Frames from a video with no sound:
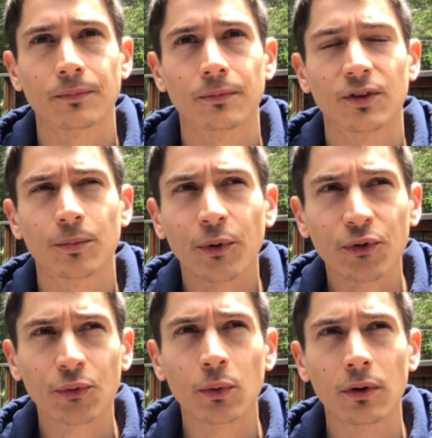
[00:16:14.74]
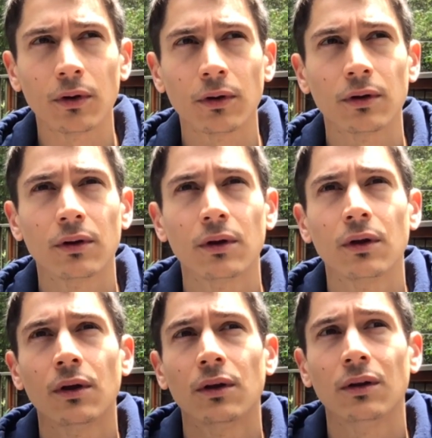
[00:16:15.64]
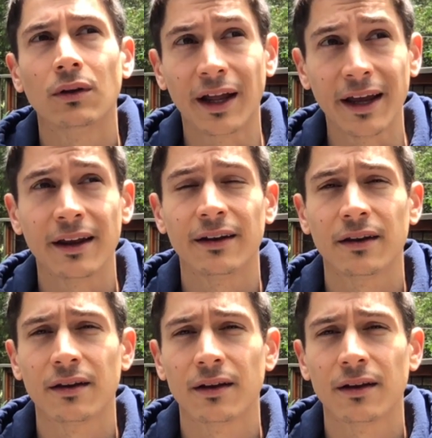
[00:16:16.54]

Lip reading: spiritual light,